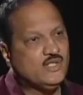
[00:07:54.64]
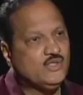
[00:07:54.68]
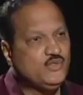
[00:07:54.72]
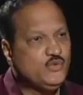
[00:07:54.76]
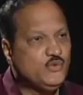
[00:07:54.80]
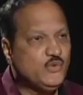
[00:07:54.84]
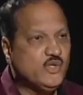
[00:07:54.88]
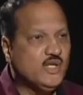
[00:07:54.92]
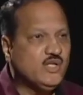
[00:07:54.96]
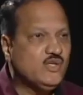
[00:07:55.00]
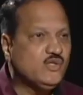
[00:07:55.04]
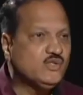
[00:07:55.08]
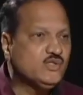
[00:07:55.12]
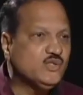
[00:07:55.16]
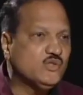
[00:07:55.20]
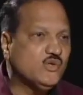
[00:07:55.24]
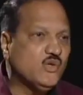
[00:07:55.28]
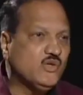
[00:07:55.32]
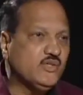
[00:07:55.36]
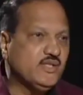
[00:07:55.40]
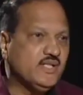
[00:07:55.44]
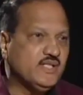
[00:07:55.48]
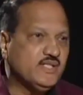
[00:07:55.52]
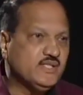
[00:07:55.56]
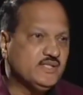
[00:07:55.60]
You can also
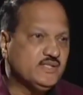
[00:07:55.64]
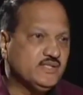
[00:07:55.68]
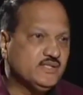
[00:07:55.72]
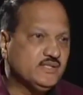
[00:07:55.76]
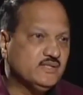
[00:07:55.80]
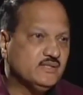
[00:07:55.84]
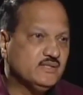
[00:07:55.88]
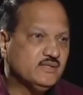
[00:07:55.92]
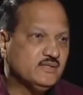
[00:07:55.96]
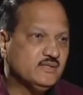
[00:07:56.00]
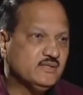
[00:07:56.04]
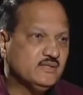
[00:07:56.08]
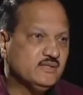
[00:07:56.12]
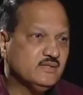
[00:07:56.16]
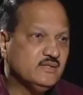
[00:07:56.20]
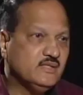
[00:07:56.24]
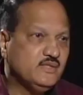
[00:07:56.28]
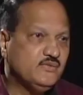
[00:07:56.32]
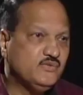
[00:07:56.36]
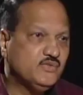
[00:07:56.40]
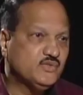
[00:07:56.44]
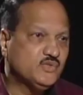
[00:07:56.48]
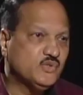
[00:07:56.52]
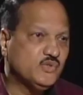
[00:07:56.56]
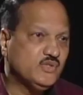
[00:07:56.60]
contest
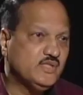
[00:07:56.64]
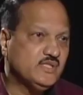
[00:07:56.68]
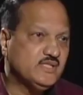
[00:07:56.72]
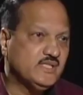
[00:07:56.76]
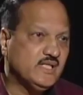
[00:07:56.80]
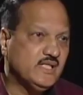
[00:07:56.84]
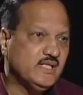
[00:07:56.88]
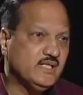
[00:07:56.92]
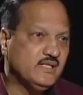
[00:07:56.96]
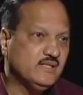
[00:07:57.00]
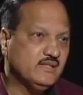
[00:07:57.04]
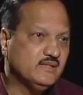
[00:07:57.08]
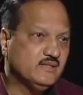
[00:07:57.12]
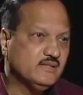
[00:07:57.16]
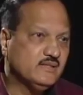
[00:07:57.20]
if you so desire.